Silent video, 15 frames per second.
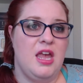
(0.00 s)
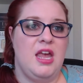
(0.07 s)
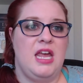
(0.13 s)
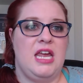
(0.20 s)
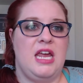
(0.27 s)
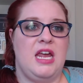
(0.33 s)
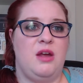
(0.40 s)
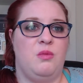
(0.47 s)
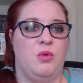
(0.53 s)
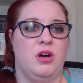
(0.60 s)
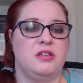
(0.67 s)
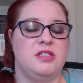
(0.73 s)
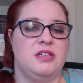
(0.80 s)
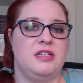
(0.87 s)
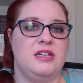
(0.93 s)
He
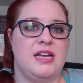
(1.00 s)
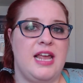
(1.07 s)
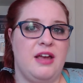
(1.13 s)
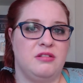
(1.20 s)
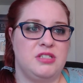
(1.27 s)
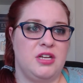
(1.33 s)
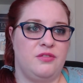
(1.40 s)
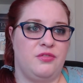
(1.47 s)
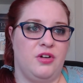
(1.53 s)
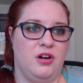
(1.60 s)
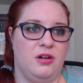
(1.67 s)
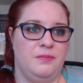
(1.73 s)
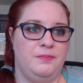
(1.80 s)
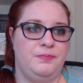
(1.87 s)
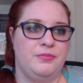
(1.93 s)
worked at an accounting
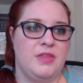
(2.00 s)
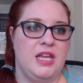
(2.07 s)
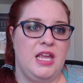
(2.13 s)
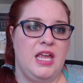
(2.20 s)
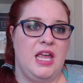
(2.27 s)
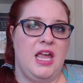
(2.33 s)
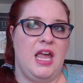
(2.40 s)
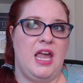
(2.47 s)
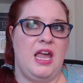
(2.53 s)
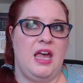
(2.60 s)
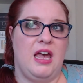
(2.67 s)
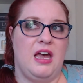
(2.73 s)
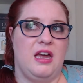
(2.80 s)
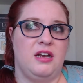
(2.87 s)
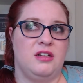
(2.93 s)
firm
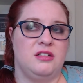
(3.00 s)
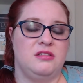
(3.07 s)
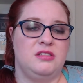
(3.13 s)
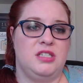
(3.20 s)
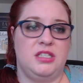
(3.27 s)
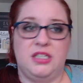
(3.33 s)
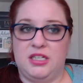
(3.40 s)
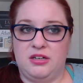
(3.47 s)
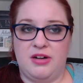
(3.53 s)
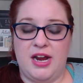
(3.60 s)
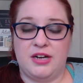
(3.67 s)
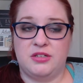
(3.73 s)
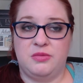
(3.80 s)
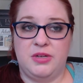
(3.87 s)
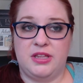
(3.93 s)
and didn't
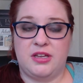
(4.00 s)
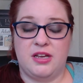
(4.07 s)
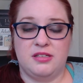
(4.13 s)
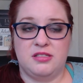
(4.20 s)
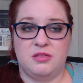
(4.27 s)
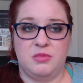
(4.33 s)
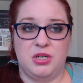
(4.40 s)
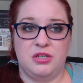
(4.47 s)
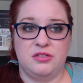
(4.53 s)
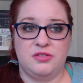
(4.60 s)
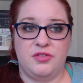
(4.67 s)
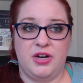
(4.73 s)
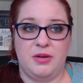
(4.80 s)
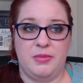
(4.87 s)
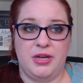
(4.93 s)
interact with customers
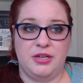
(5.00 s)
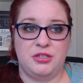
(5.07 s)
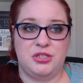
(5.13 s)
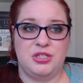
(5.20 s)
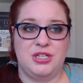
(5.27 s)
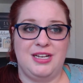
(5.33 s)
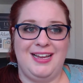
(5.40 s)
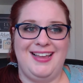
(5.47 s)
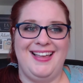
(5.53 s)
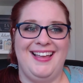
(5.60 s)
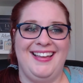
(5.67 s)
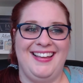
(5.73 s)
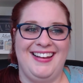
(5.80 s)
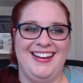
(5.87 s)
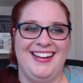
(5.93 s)
very much.
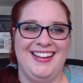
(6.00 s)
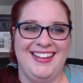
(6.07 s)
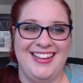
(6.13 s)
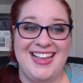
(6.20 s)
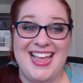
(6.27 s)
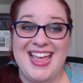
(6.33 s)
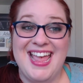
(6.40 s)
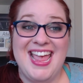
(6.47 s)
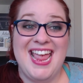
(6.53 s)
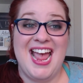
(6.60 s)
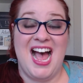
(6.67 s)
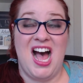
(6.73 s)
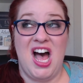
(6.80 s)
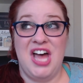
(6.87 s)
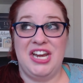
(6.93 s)

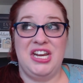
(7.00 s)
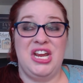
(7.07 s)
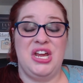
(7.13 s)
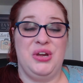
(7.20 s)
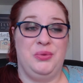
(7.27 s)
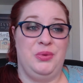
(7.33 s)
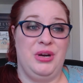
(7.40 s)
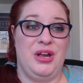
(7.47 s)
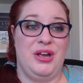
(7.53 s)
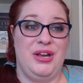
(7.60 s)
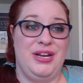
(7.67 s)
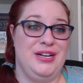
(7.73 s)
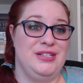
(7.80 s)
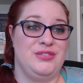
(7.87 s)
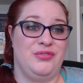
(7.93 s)

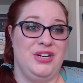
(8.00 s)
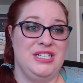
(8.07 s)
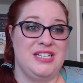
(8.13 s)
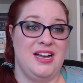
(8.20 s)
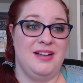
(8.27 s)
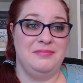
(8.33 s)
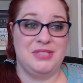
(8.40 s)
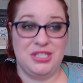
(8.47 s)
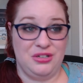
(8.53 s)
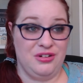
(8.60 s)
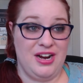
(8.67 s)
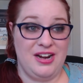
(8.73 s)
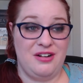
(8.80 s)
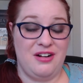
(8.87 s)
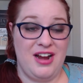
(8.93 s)
In his free time,
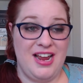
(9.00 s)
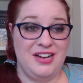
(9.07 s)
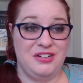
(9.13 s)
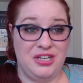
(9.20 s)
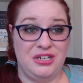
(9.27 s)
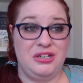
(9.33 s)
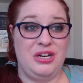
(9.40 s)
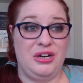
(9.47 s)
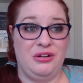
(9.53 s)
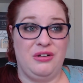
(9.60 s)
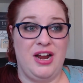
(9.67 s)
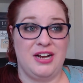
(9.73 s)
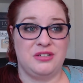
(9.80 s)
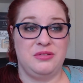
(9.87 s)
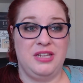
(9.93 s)
didn't
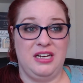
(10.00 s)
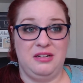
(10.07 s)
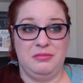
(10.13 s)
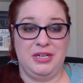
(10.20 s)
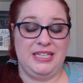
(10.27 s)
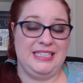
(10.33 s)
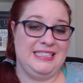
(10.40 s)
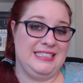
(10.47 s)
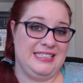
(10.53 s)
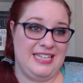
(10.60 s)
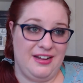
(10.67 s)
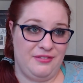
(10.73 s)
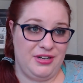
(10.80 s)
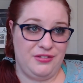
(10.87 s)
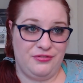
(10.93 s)
interact with anybody. He didn't
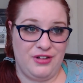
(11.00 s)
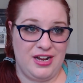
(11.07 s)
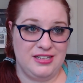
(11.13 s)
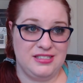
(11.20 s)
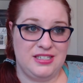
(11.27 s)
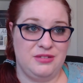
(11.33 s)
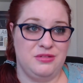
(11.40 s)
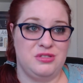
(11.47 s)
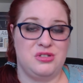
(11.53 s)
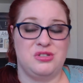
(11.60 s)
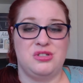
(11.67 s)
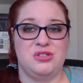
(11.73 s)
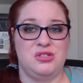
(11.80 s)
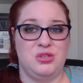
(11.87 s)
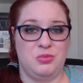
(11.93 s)
have any friends. He was just
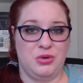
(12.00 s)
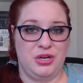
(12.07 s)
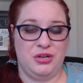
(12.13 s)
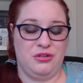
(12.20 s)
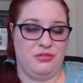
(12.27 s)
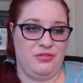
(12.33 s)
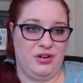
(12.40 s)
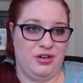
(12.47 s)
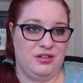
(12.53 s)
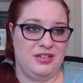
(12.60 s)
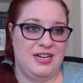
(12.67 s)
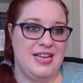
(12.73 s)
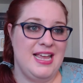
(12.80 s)
a super introvert.